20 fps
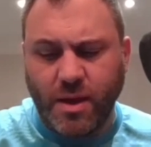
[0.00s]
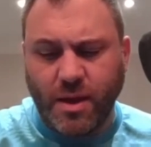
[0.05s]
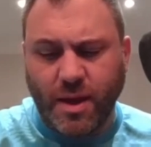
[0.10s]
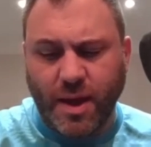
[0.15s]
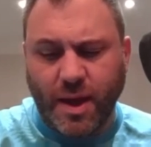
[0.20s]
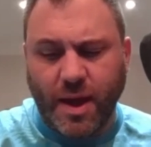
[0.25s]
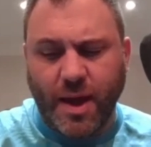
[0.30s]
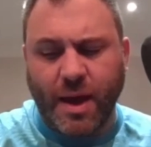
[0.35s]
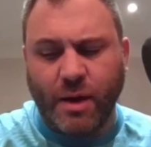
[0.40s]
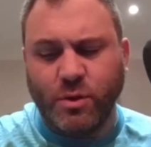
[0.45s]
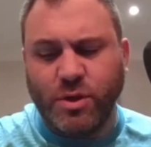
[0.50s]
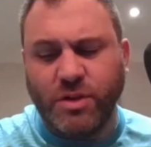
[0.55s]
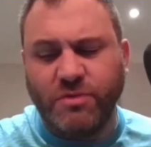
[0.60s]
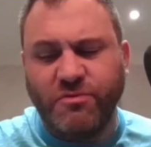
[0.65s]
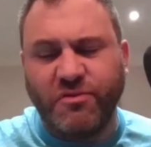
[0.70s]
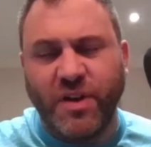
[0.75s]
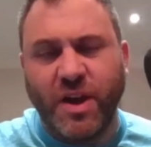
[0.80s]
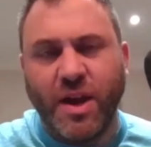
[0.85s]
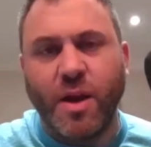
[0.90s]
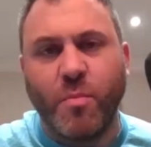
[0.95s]
how do you
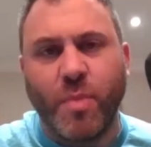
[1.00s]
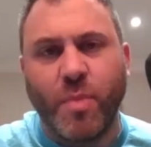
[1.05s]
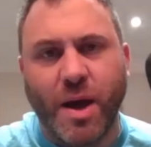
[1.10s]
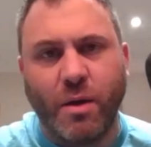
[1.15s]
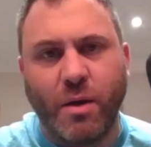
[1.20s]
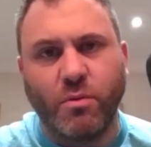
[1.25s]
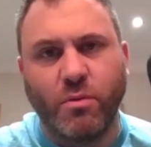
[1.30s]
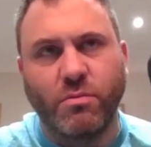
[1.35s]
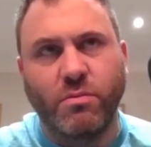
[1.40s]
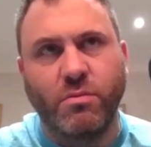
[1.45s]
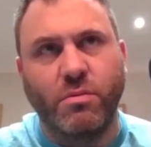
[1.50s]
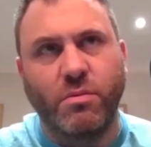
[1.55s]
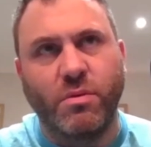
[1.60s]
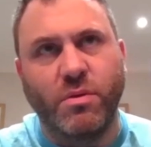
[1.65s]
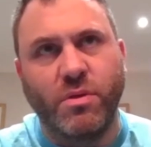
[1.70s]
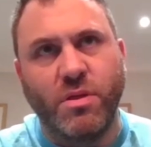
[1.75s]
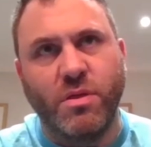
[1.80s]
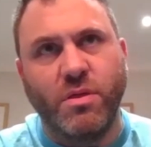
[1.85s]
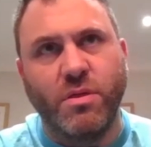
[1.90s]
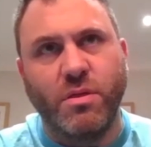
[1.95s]
feel about
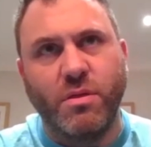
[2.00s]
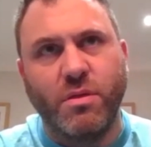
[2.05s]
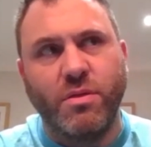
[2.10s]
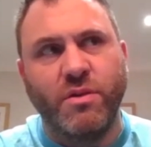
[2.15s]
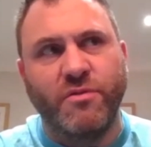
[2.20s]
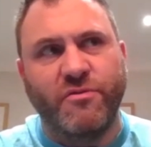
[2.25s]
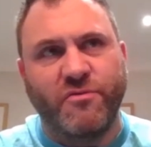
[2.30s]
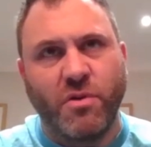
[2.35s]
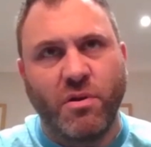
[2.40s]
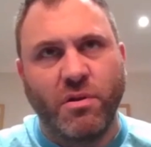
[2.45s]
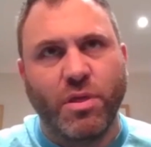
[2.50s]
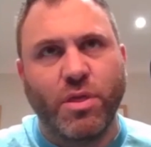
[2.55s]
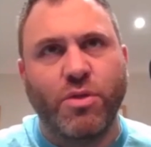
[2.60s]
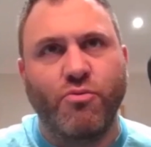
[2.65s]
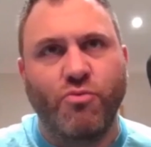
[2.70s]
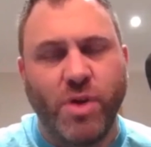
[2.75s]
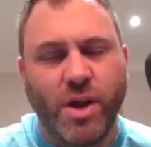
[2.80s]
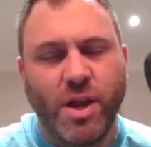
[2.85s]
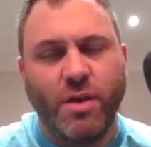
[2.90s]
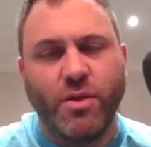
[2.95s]
the front
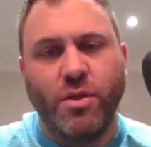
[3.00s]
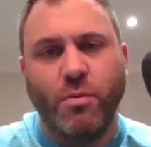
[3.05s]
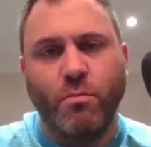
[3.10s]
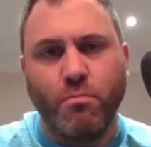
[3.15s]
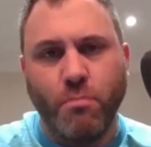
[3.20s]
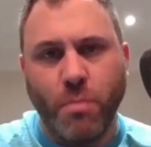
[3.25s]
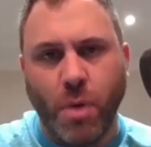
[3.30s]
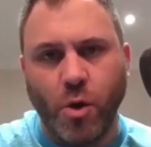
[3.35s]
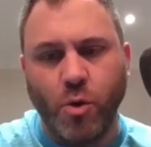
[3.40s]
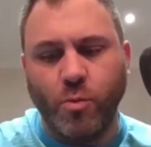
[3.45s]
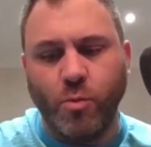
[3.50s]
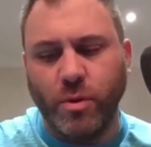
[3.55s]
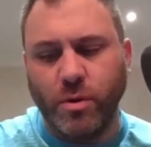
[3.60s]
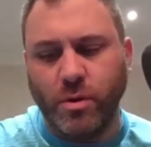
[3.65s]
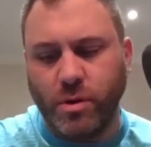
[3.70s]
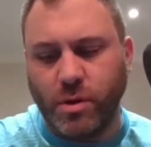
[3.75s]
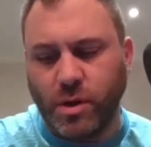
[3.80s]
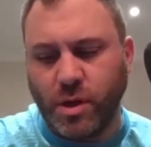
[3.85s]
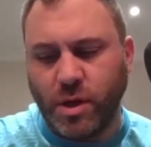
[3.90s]
three at the moment?